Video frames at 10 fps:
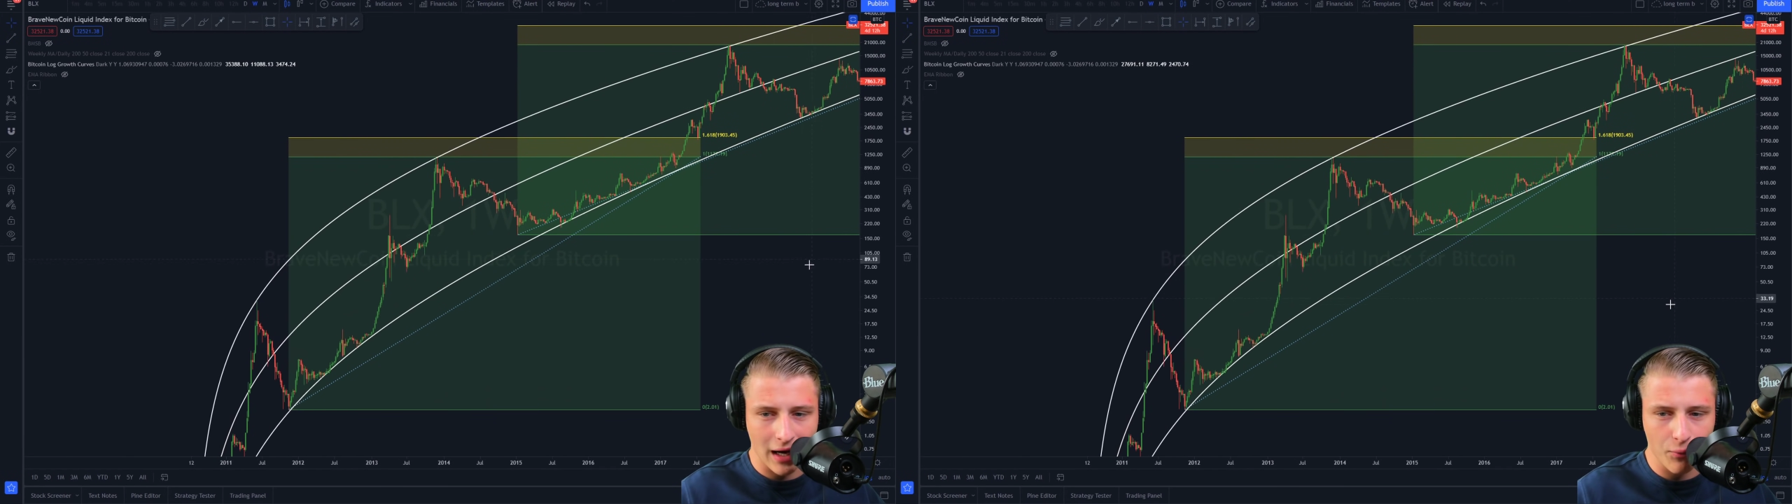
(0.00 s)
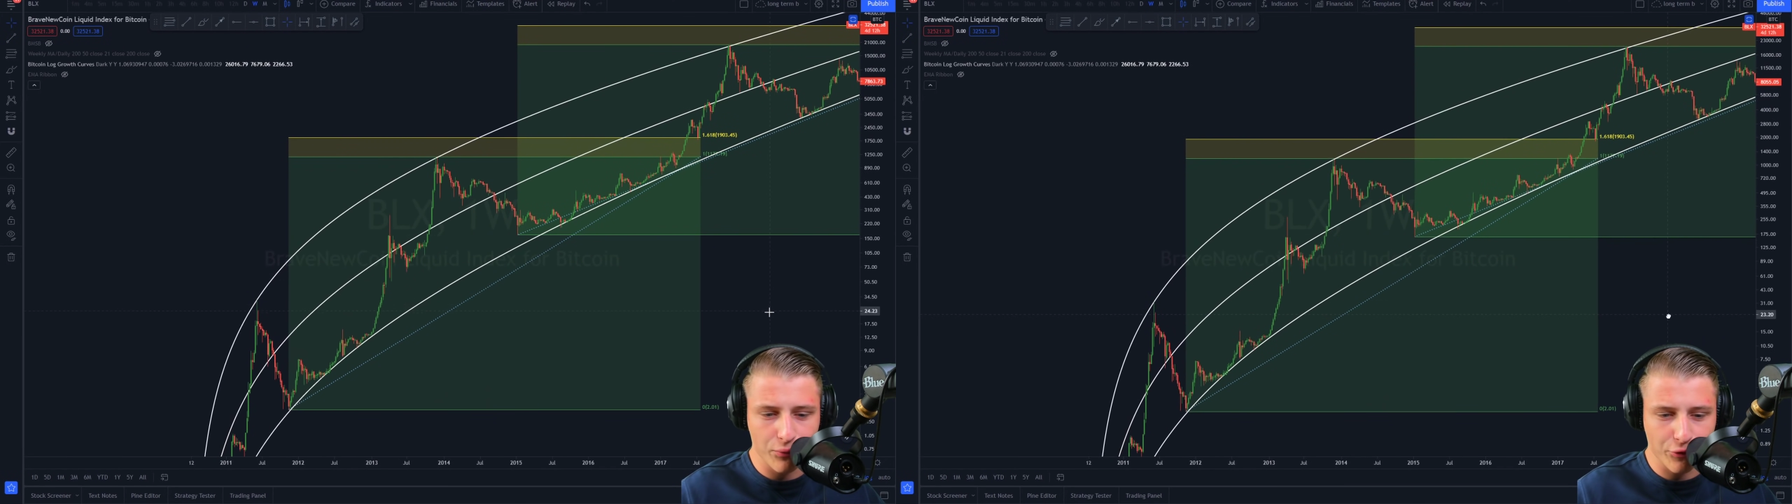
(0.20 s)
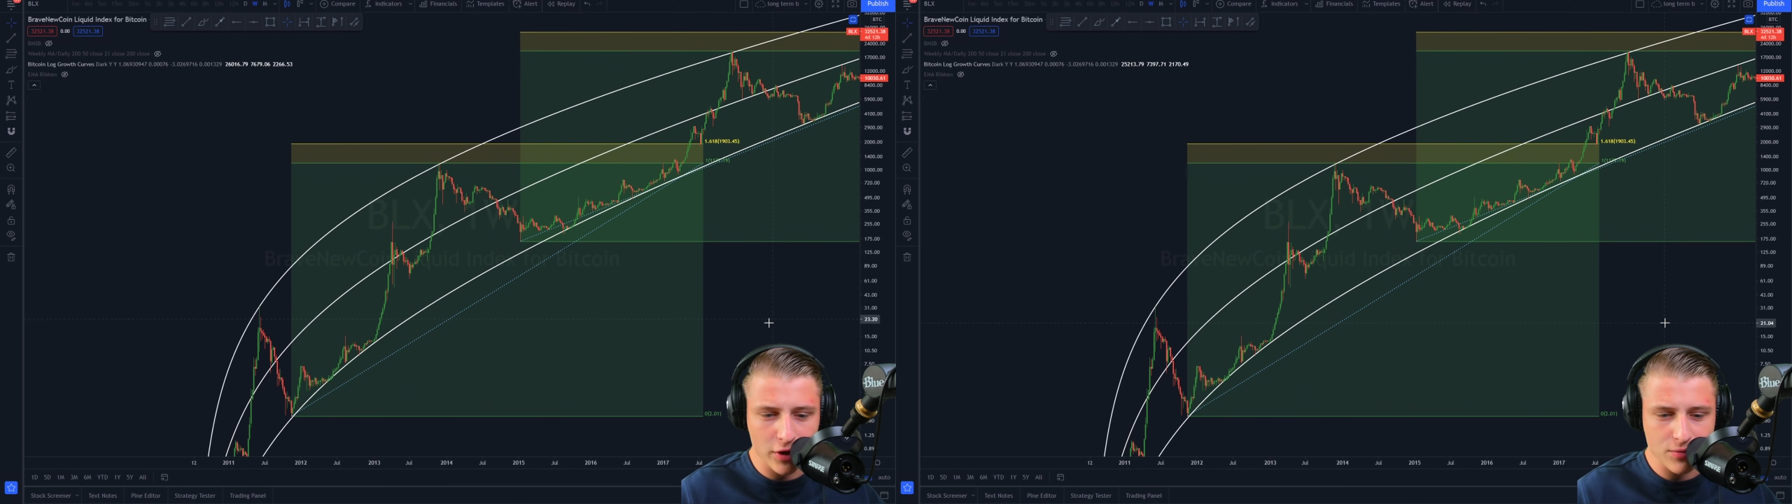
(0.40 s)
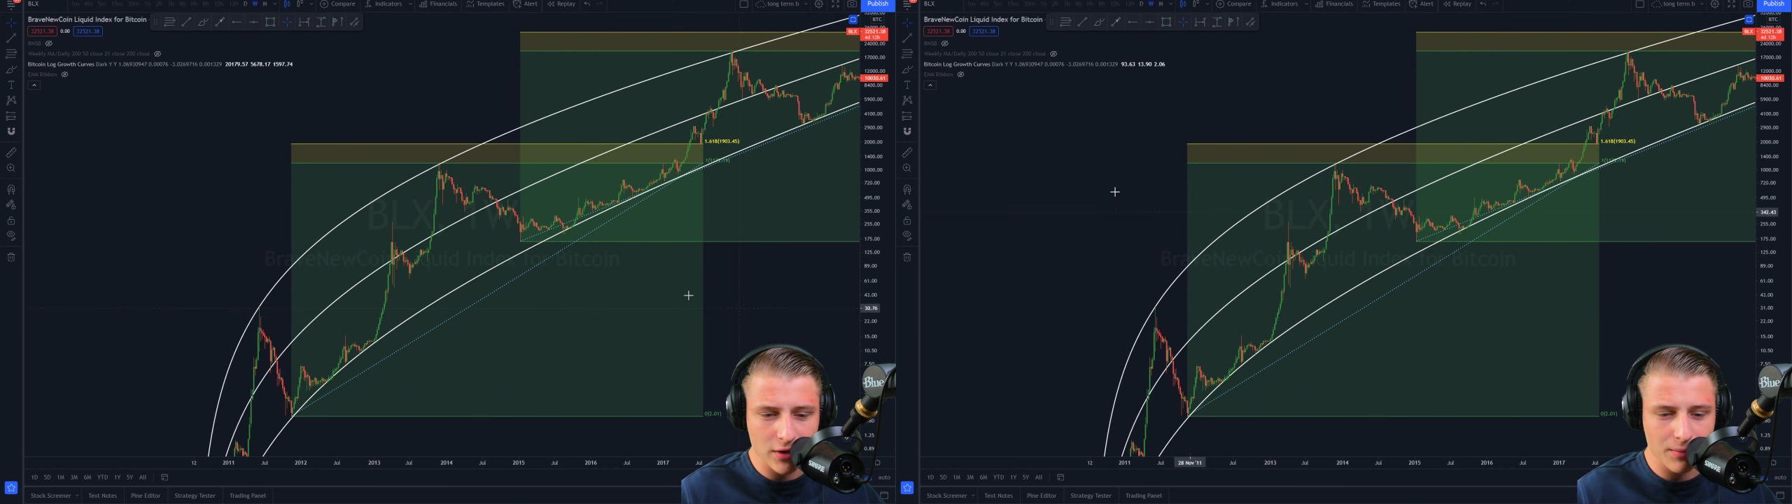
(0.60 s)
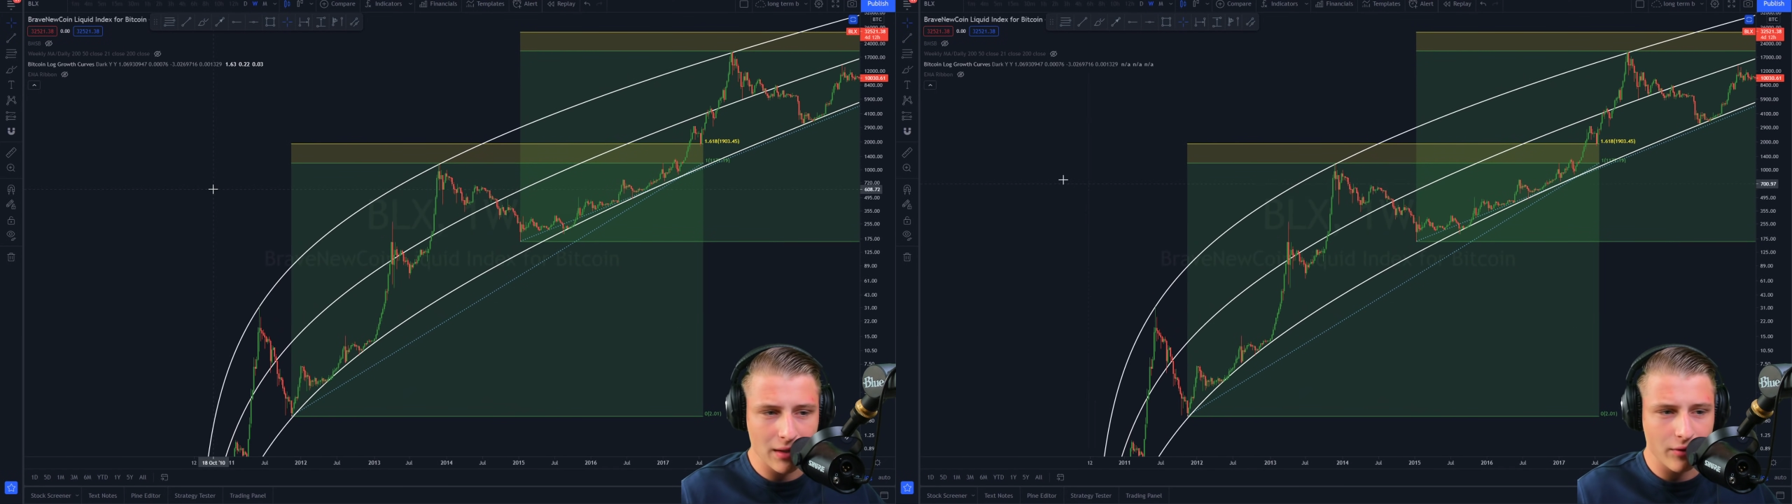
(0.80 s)
I first want
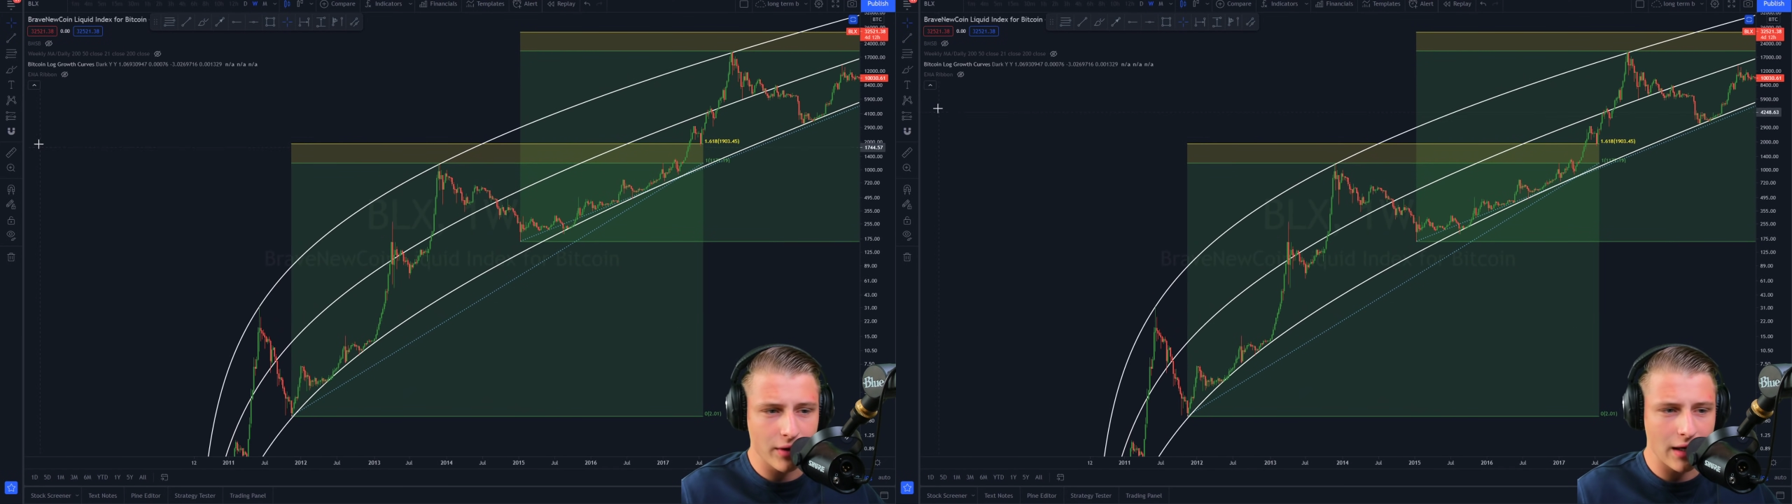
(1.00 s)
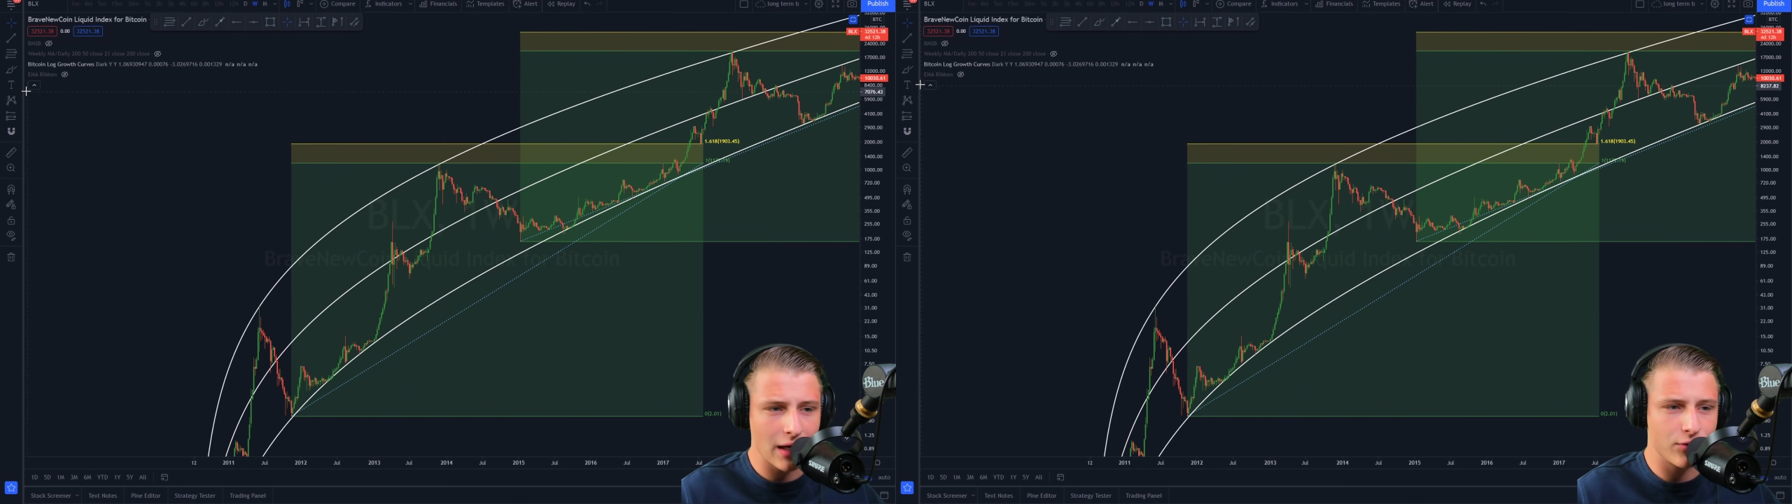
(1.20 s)
to be looking at